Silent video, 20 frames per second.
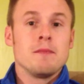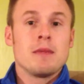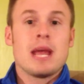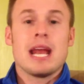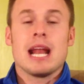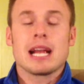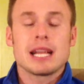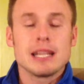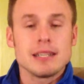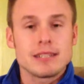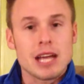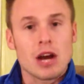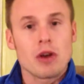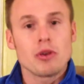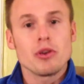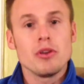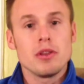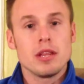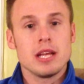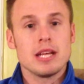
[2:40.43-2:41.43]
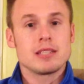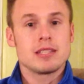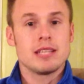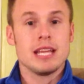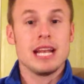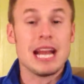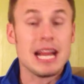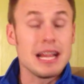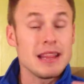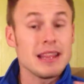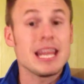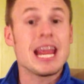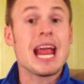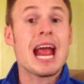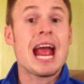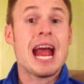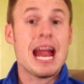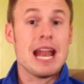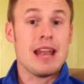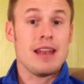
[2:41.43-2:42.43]
And I can tell you this, that in the
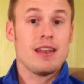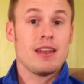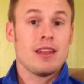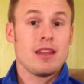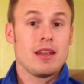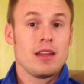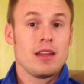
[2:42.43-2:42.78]
end,